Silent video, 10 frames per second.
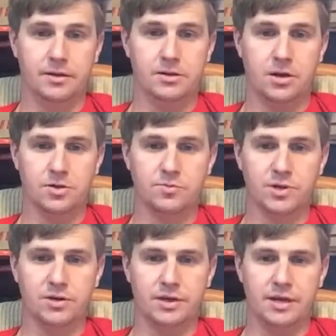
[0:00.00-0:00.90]
talked to him
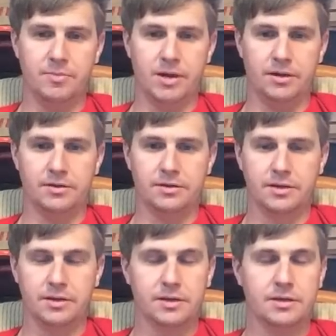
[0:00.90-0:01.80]
the other day about it.
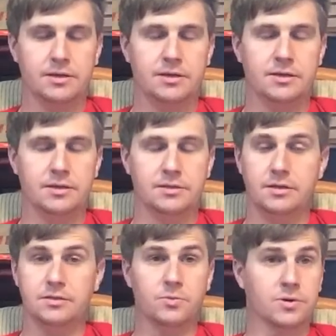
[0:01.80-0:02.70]
He
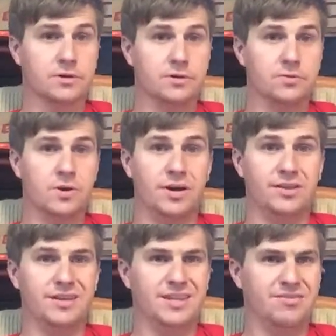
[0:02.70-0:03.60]
said it's working really well. I
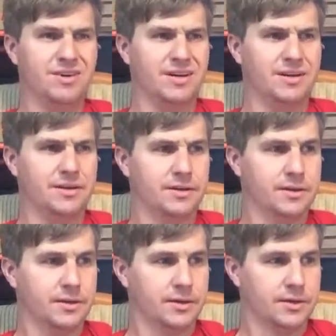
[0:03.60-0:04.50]
think they've got,
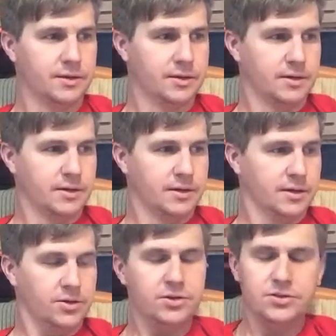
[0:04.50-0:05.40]

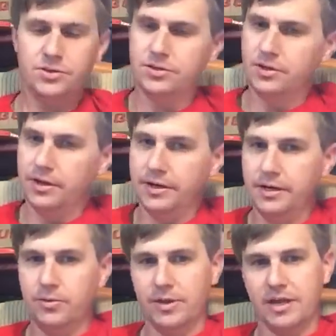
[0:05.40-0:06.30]
Chris, you still on
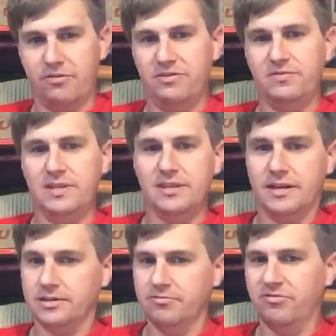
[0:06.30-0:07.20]
here? Well, they got
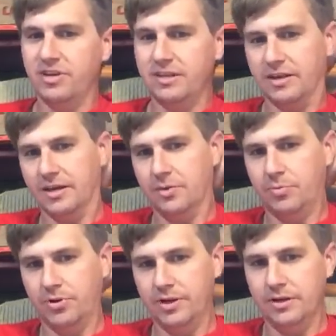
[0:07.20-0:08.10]
50,000 feet they got to
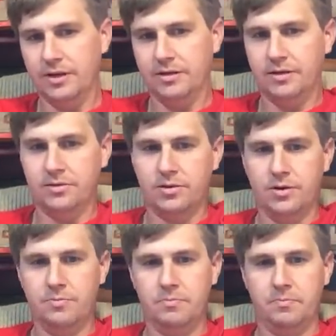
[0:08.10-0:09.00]
put in down there in
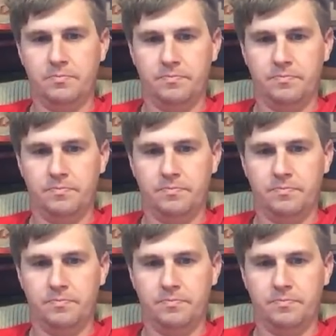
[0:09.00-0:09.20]
Rome.